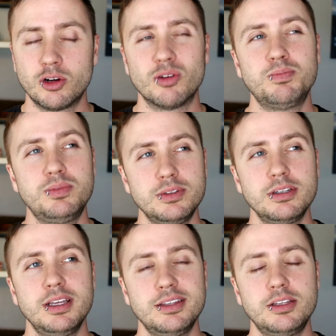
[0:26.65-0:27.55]
or
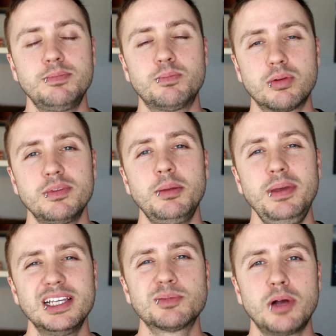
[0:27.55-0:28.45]
the, the
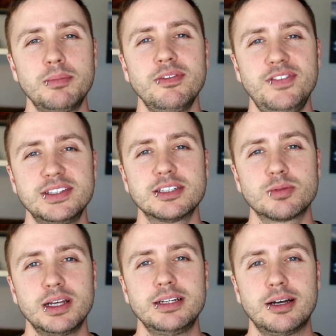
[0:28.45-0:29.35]
biggest problem in physics right